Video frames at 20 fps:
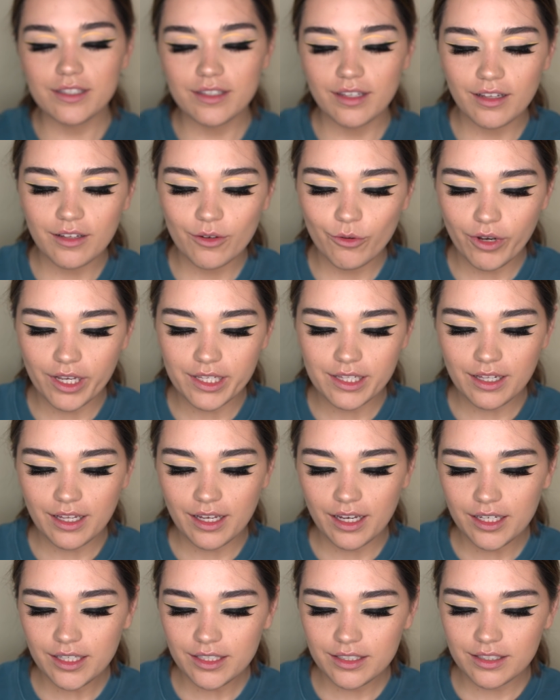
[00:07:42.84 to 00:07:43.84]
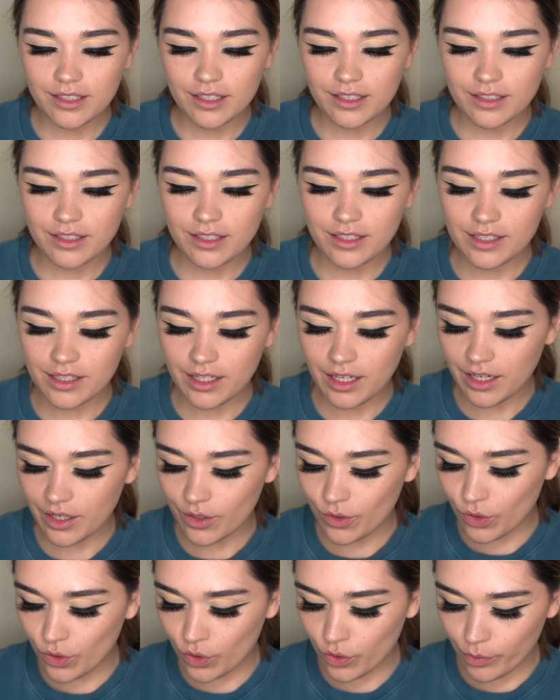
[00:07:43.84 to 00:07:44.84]
still quite light. This is the
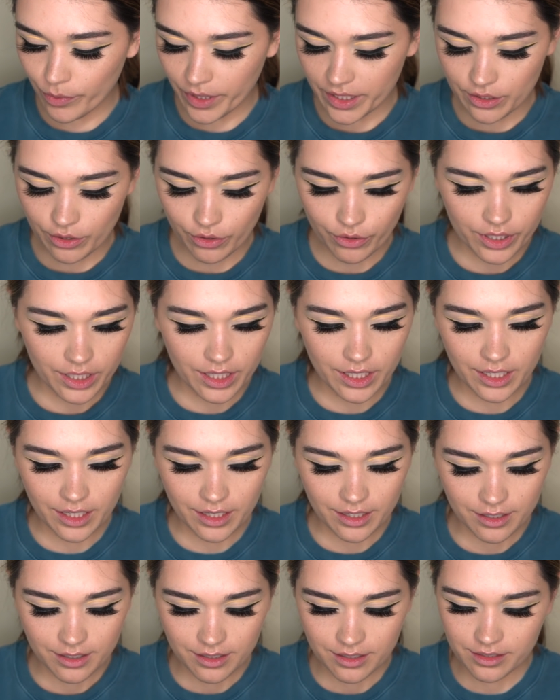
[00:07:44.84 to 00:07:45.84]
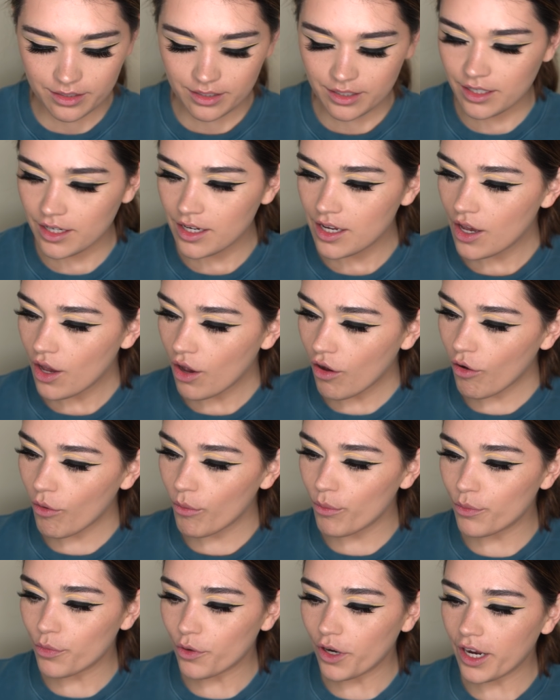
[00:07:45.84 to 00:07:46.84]
Kumadori
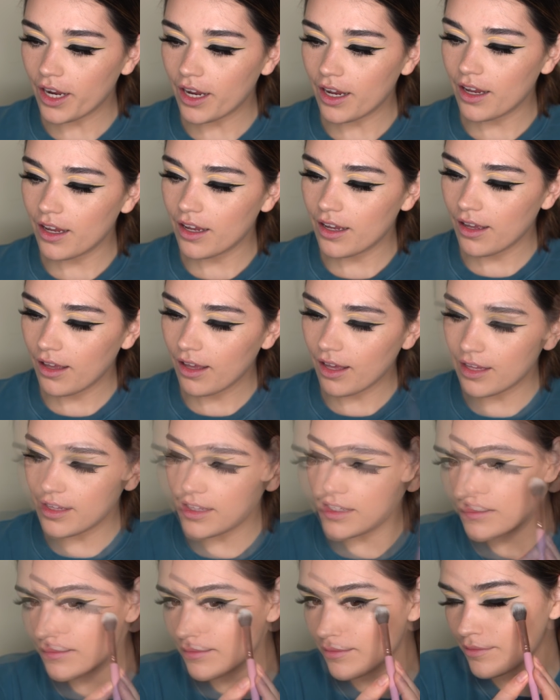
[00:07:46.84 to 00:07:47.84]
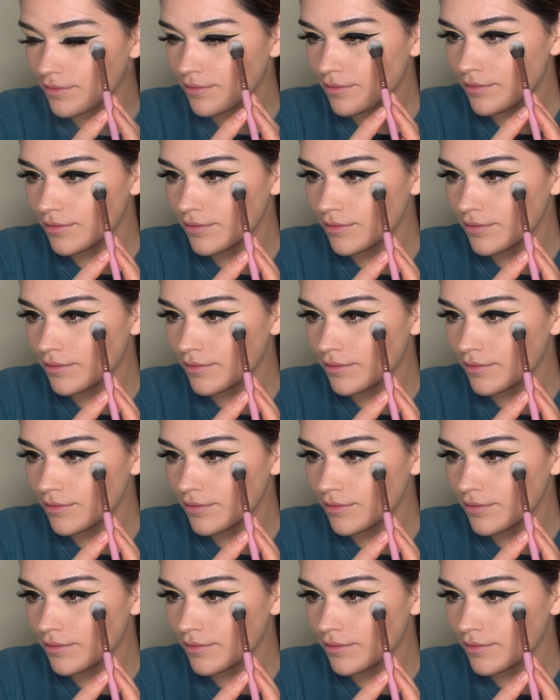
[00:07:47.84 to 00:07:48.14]
Ombre highlighter.